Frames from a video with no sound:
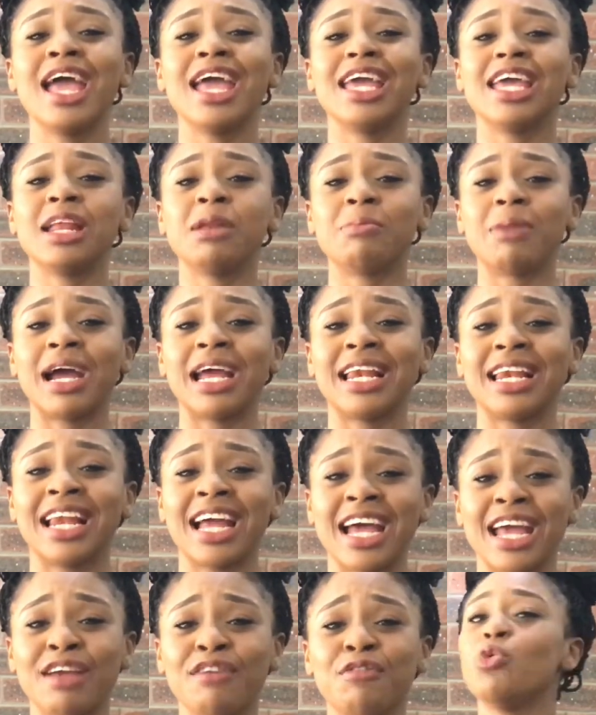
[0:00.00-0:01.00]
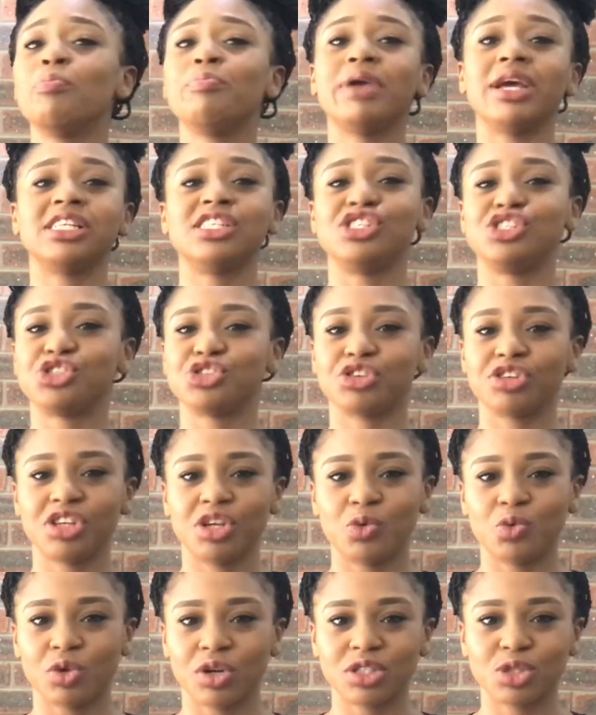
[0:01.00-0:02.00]
in my life who made the
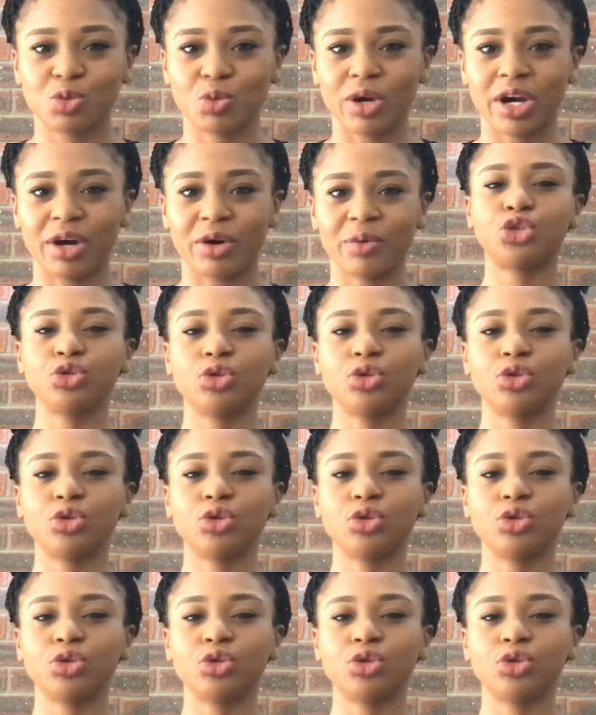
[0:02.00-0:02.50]
journey worthwhile.